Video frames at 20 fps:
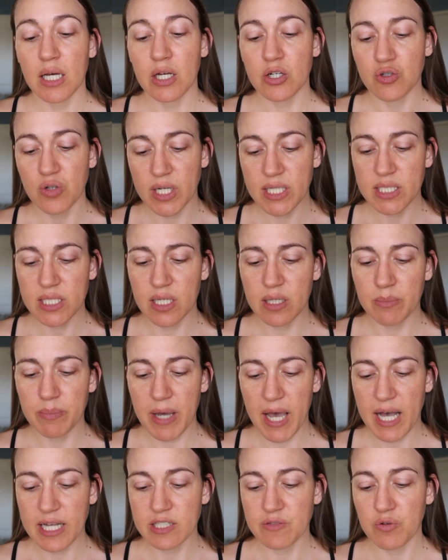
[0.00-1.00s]
addressing
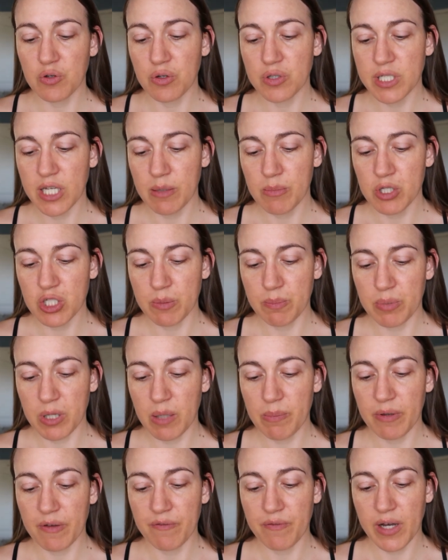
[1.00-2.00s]
past photo damage and
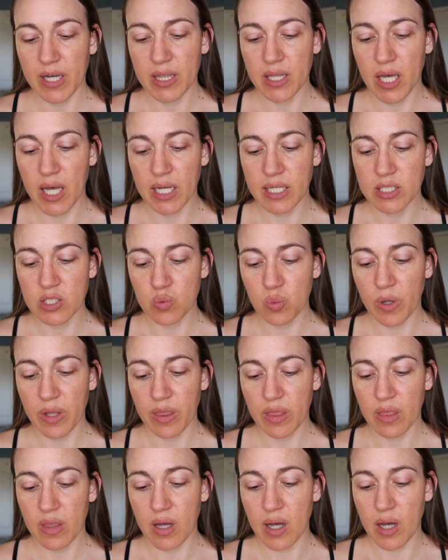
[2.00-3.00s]
plumping fine lines
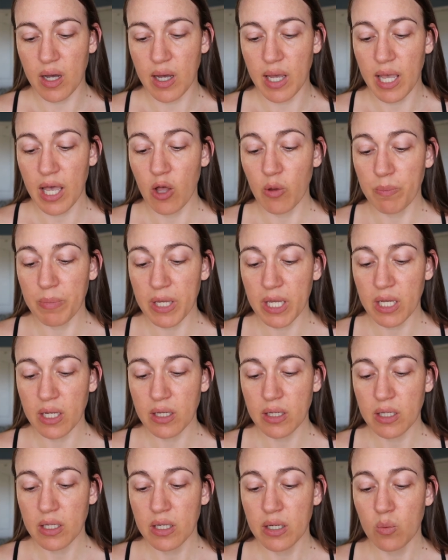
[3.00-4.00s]
with uh,
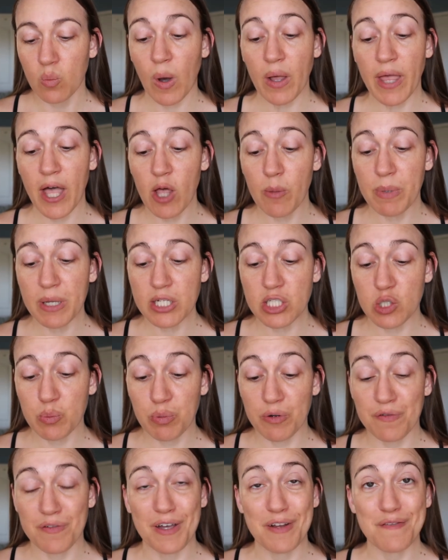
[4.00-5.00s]
helping while helping to
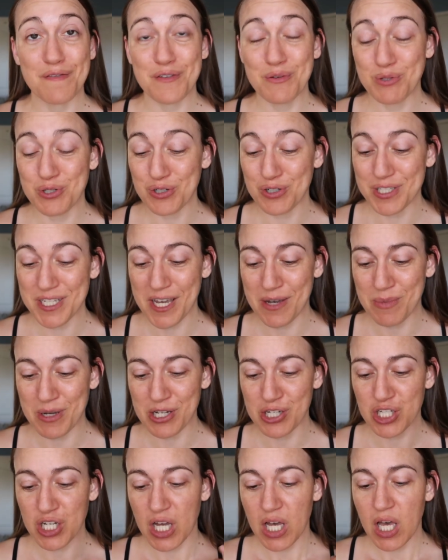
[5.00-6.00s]
prevent future
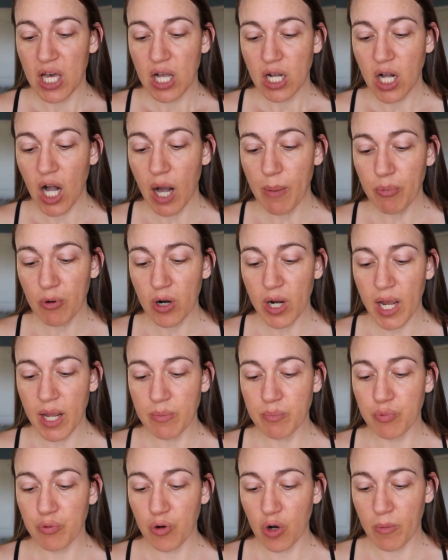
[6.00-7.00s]
damage. Copper
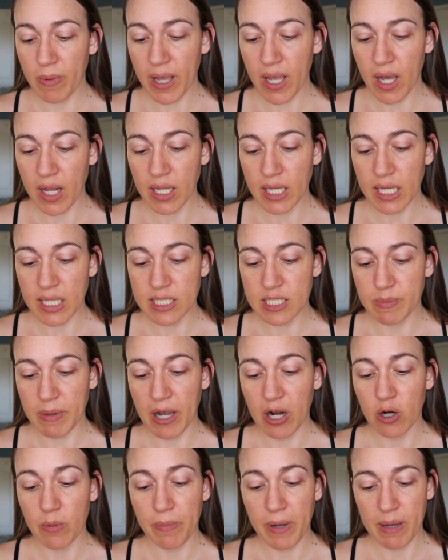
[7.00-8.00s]
and probiotic
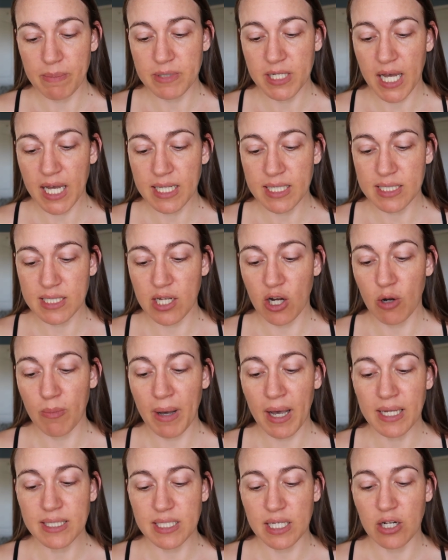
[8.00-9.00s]
inspired peptides,
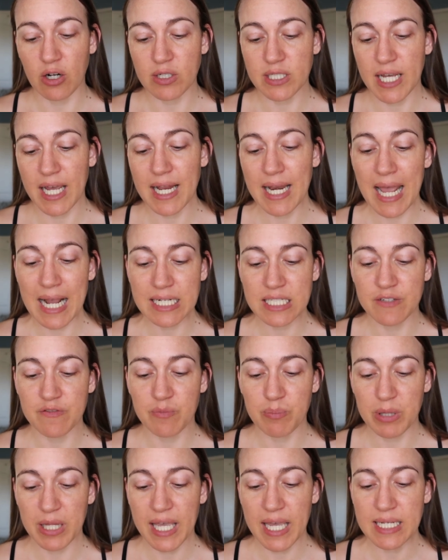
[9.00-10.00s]
ceramides, and our 10 active
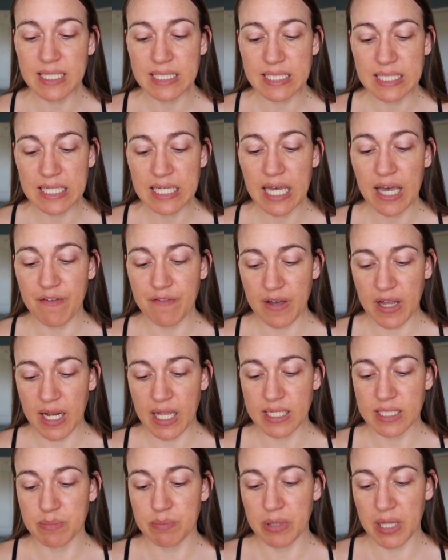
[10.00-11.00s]
plant
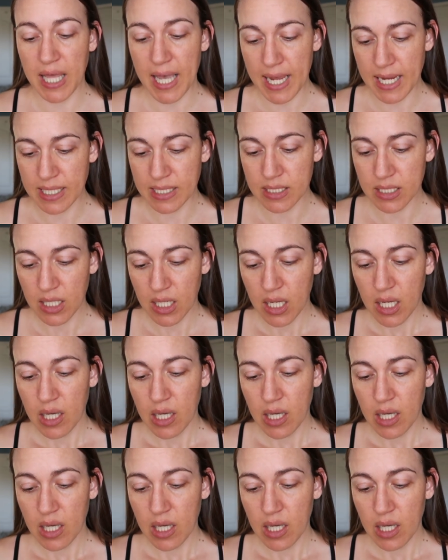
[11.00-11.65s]
DFNS blend